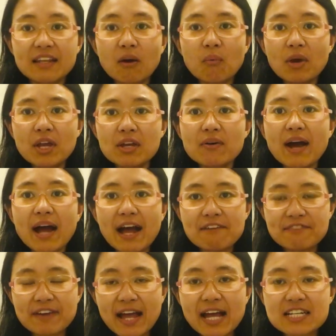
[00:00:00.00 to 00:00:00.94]
when you
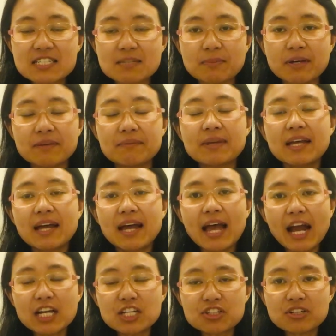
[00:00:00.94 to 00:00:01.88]
have asthma,
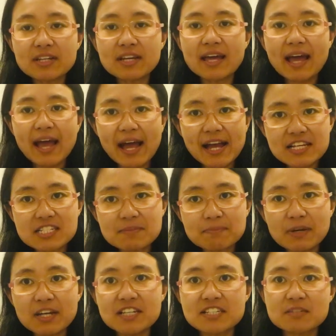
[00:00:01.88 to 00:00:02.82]
actually
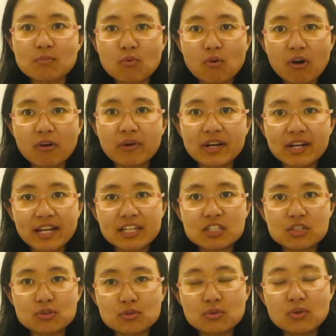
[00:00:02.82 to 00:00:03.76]
asthma is more
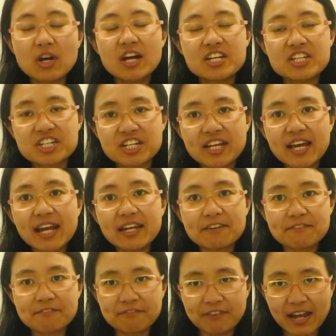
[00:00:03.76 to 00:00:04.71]
related to genetic
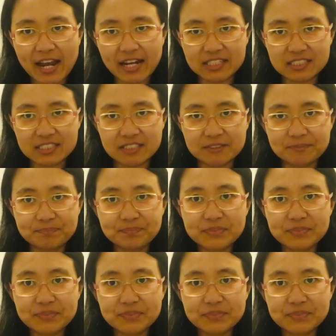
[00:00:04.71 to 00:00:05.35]
factor.